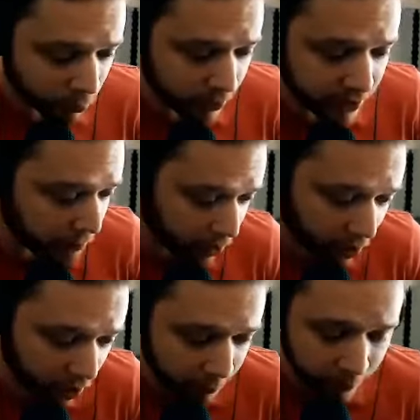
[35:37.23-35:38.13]
read a
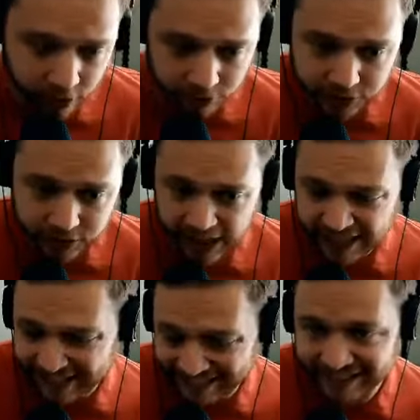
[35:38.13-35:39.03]
blog post and
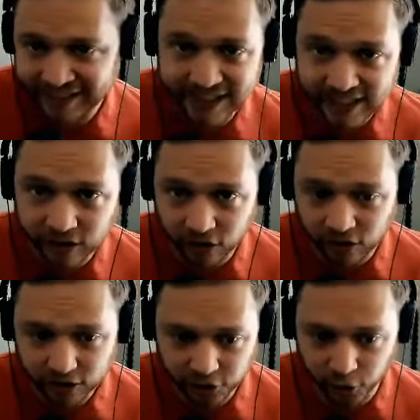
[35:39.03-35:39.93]

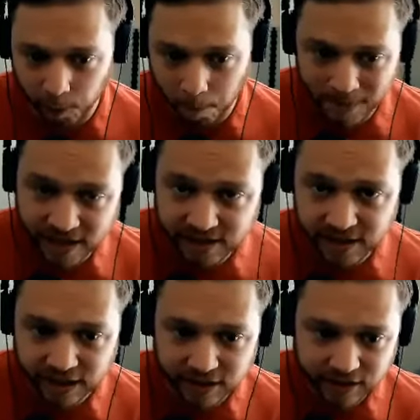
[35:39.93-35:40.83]
steal your
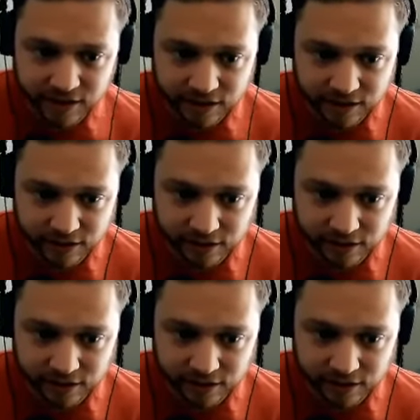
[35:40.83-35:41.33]
business